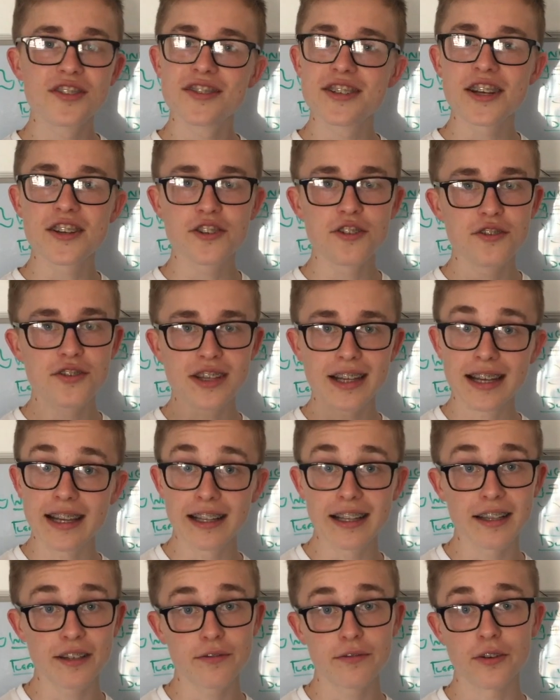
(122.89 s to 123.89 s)
suggest using
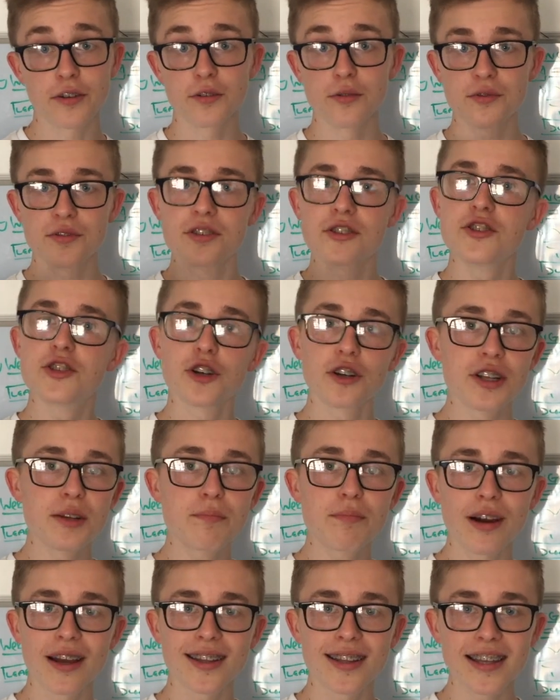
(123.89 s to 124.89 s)
ClickFunnels, and Johnny
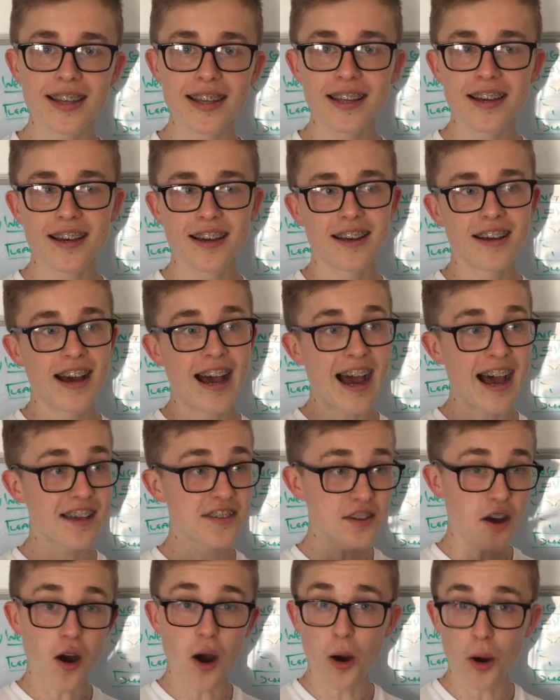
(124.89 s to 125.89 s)
Bradley
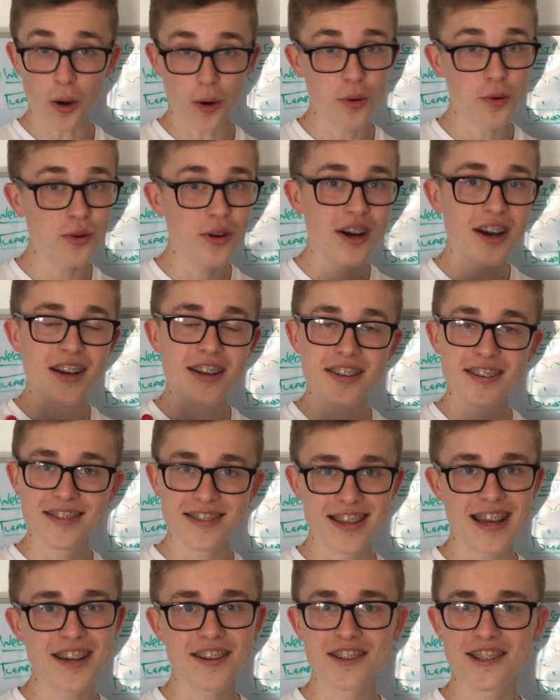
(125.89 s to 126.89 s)
has a whole
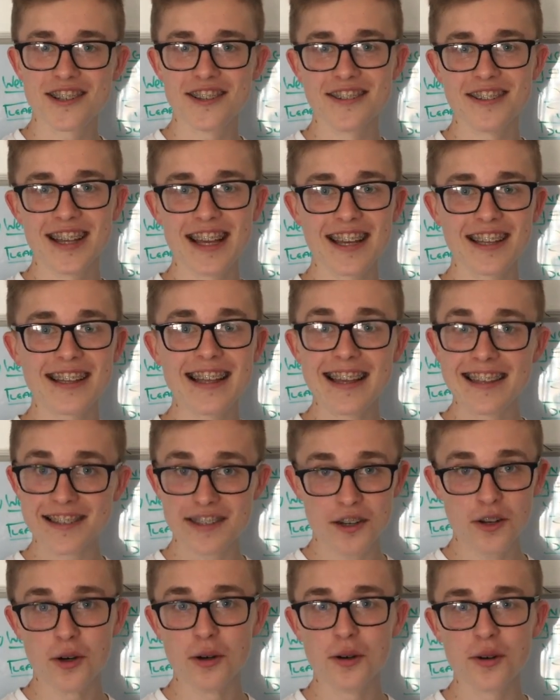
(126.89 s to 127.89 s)
section in his
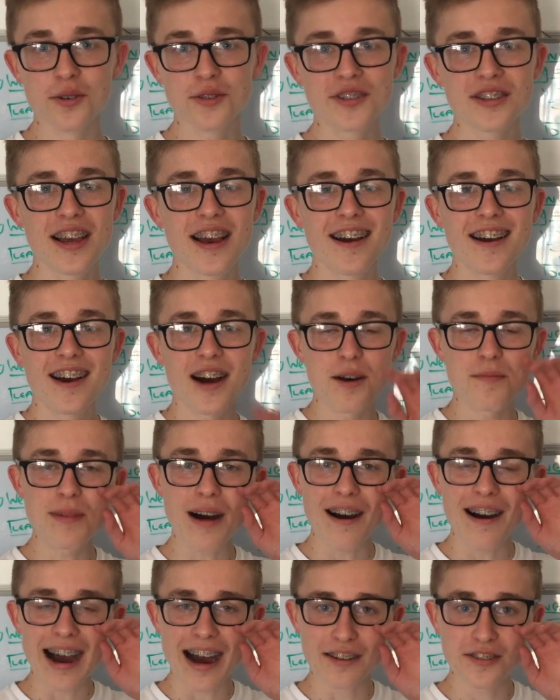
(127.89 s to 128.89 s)
course
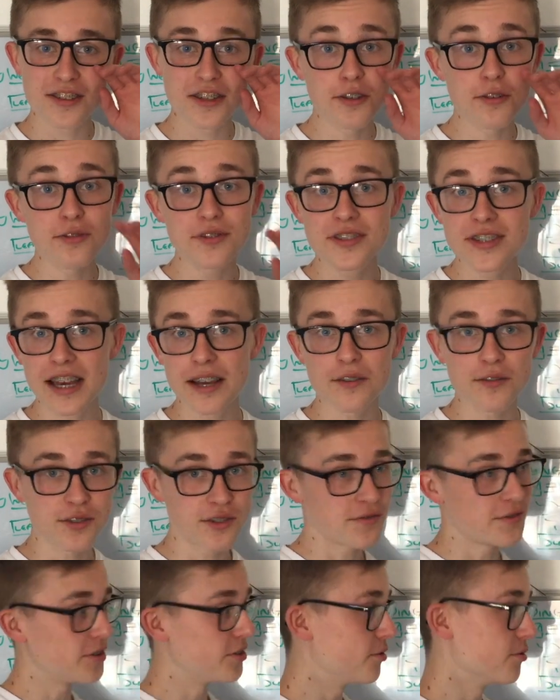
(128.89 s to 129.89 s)
about how to use
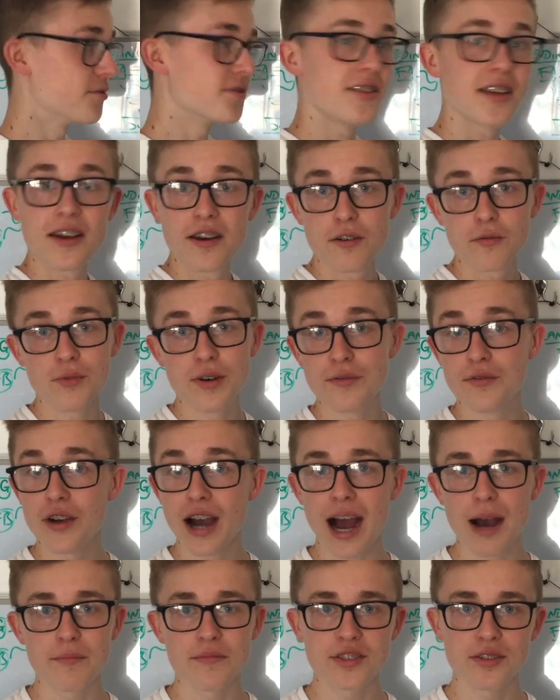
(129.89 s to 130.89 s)
sales funnels with
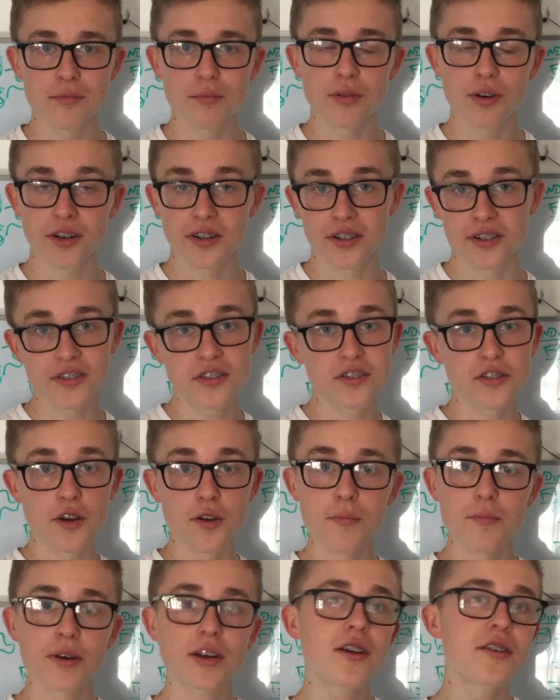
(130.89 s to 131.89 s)
your Amazon product.
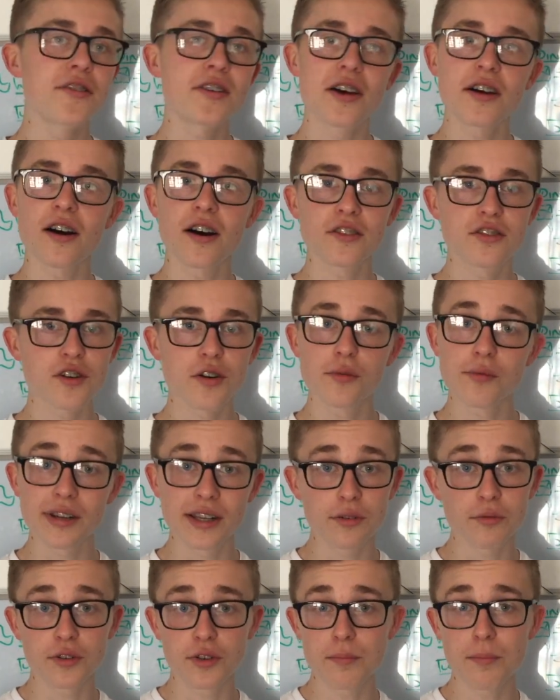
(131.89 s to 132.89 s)
So because I don't
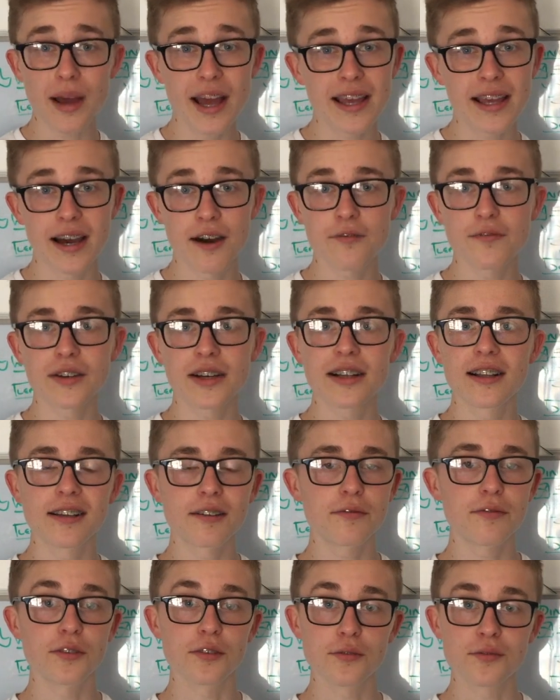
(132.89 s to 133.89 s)
really want to pay out for
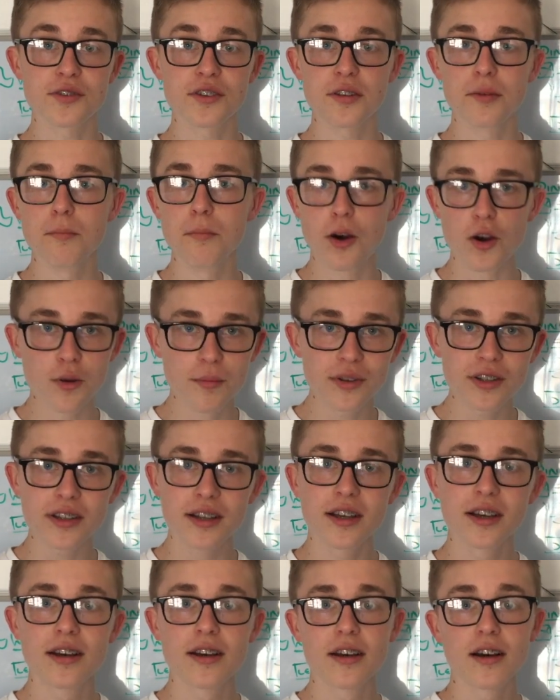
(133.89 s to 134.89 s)
ClickFunnels at the
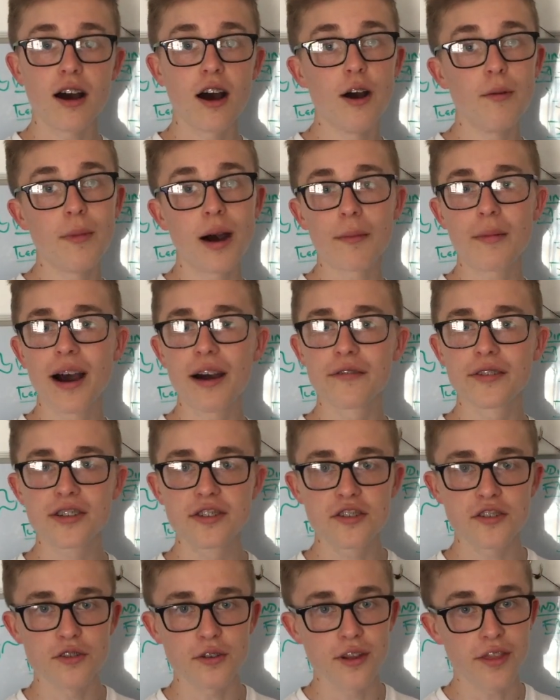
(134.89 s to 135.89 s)
moment, I'm having
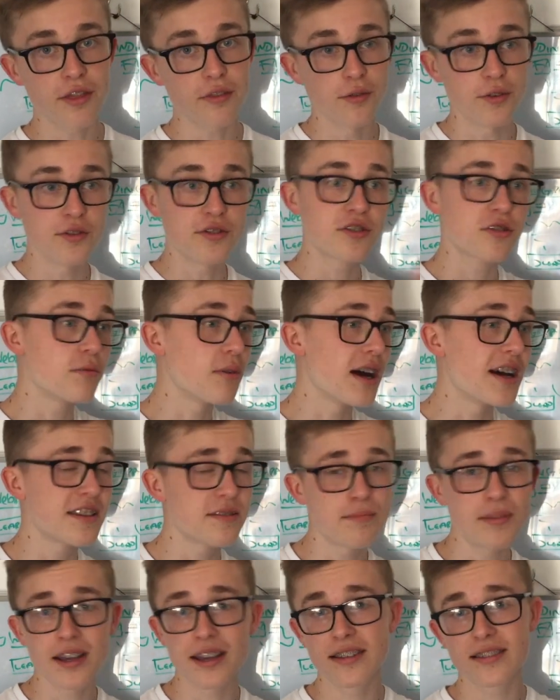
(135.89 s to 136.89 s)
to do it through
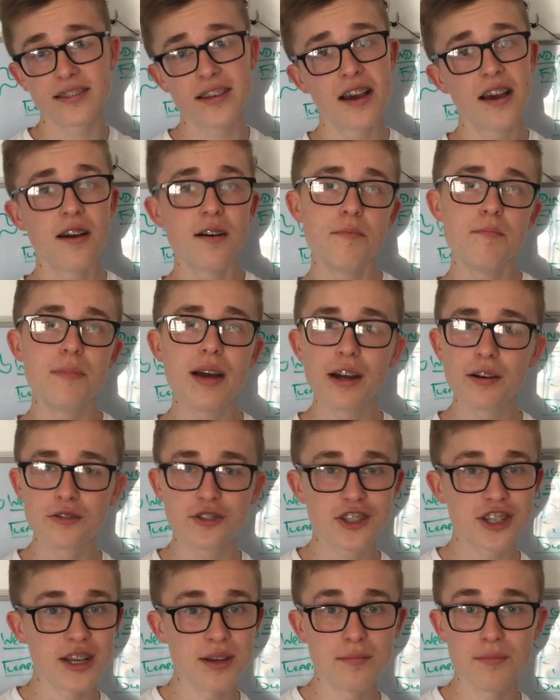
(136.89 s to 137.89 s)
Squarespace,
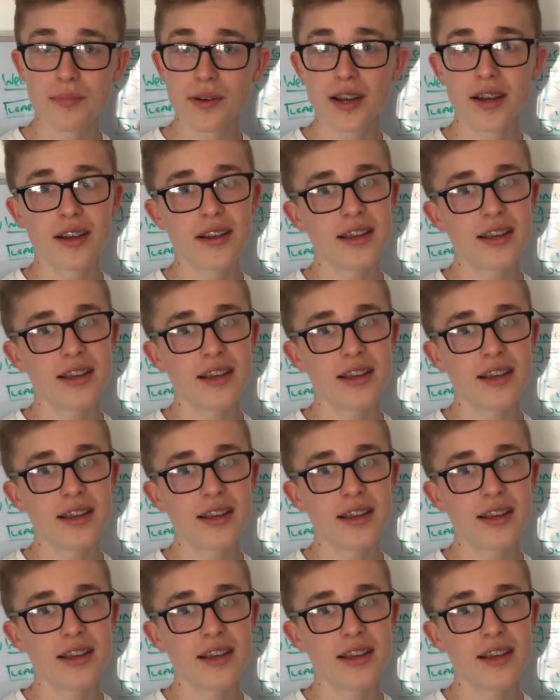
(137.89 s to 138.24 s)
MailChimp,